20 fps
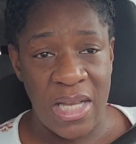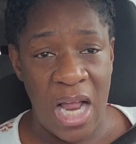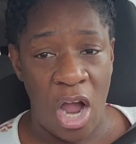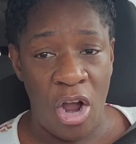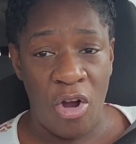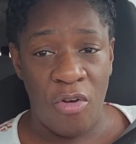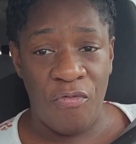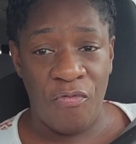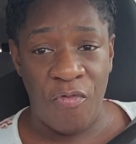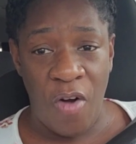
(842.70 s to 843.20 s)
it's
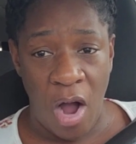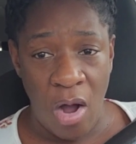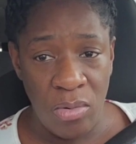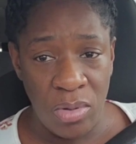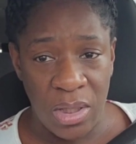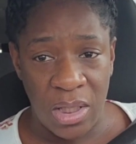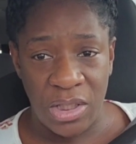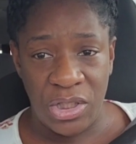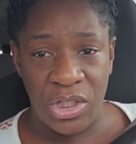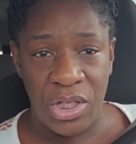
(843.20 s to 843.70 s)
not her
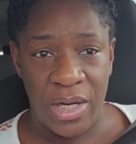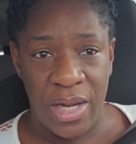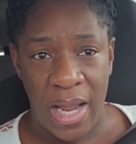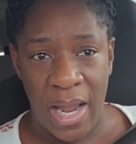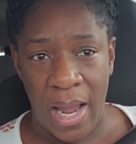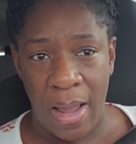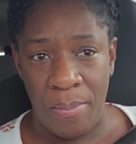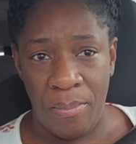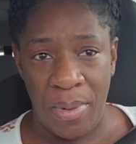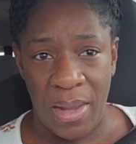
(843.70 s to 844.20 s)
fault that she
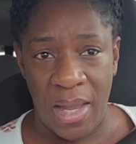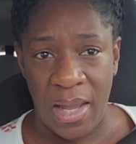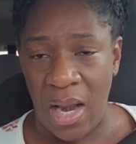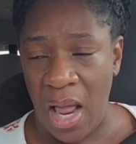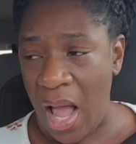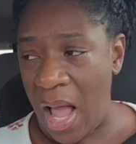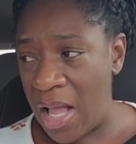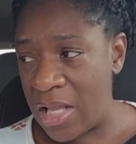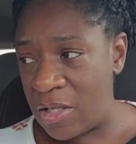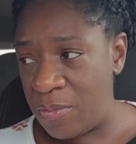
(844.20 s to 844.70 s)
can't be in
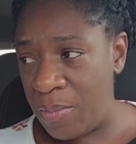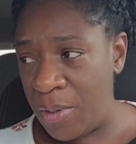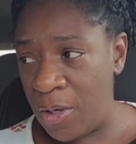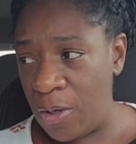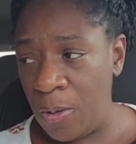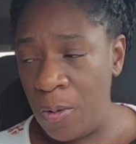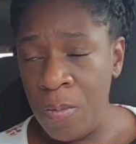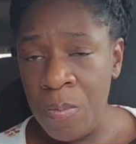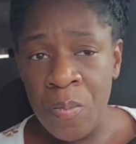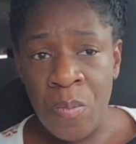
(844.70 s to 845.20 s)
the
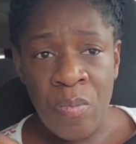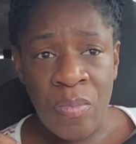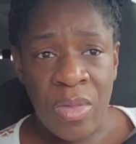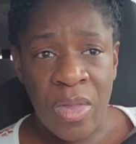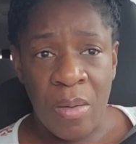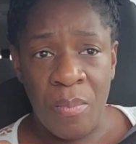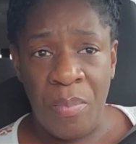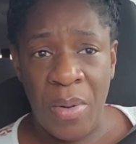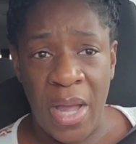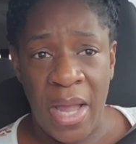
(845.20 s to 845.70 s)
hospital,
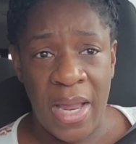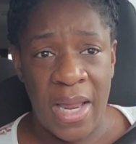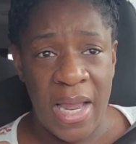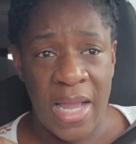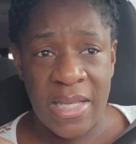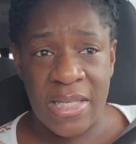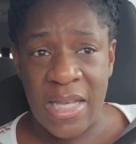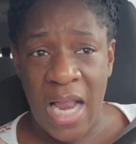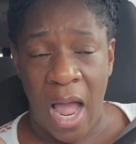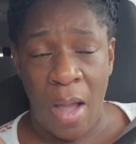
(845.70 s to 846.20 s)
but
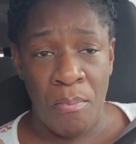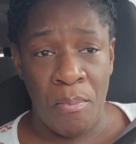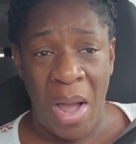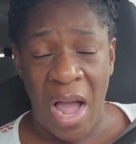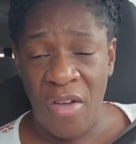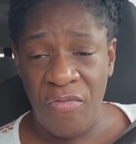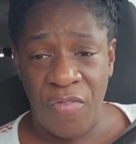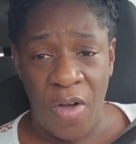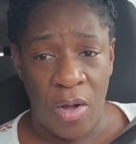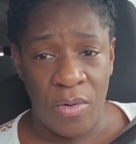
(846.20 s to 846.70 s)
it's not
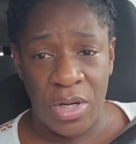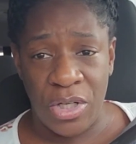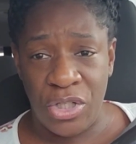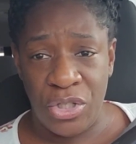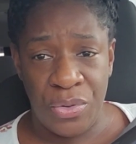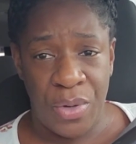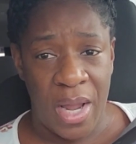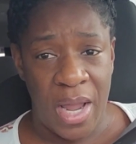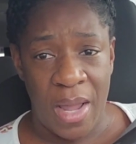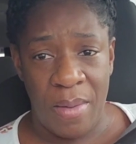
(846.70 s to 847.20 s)
my fault
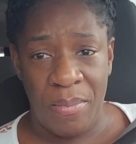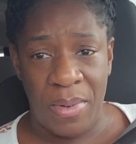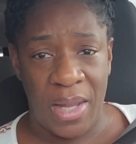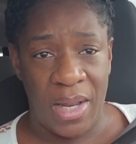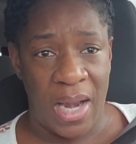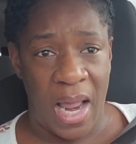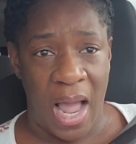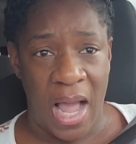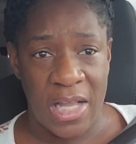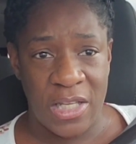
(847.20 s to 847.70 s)
that you can't be
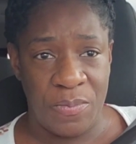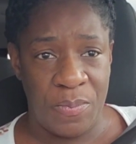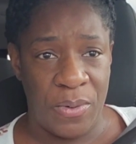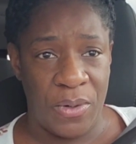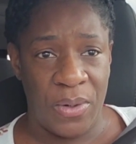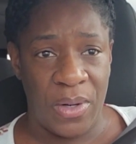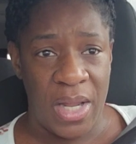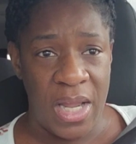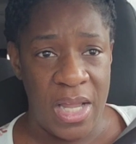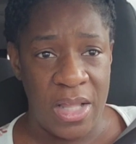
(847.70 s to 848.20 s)
in the
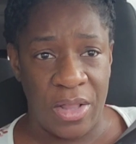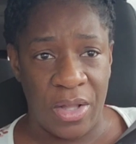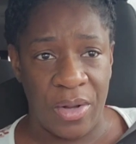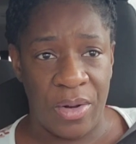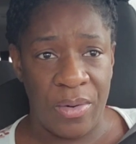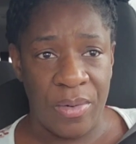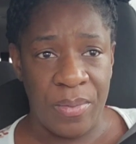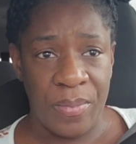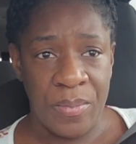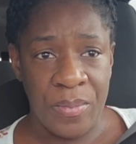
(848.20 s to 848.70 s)
hospital
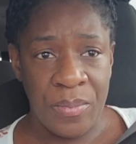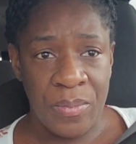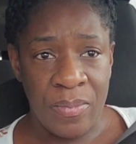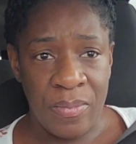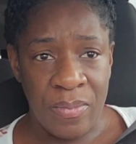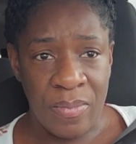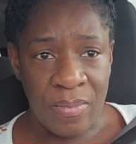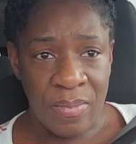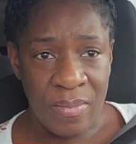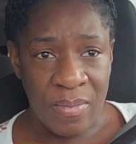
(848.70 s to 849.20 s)
either.
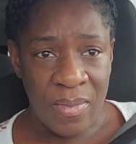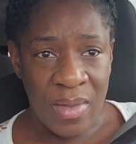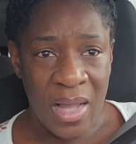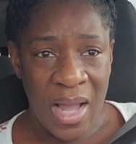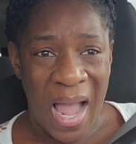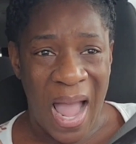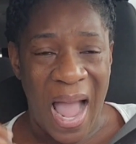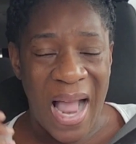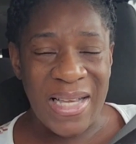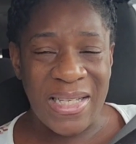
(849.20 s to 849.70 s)

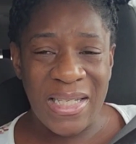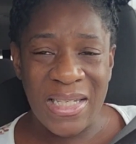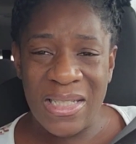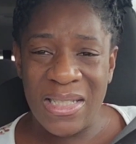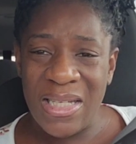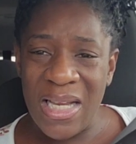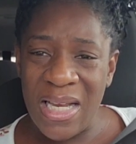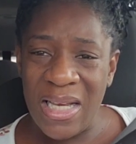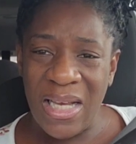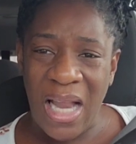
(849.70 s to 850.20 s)
I
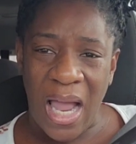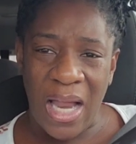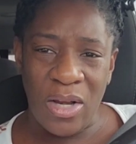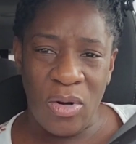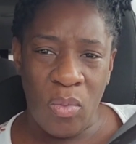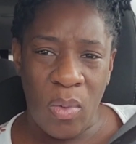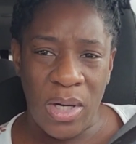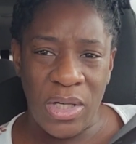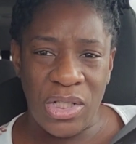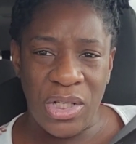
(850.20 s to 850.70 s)
just didn't
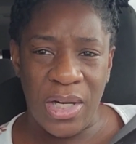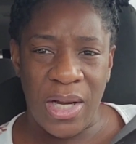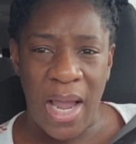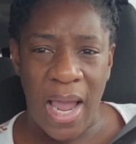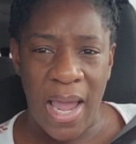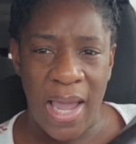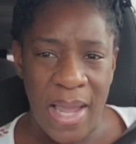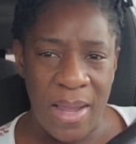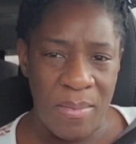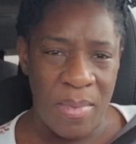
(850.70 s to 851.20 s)
like the way she
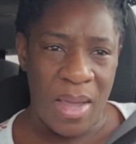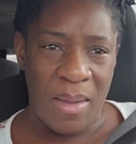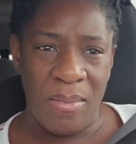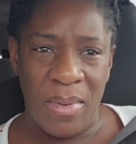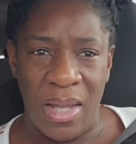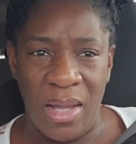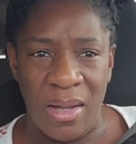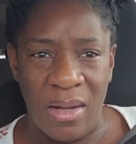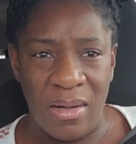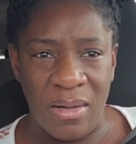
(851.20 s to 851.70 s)
came at
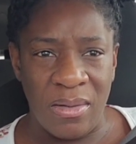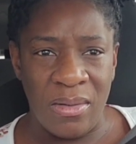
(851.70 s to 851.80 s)
me.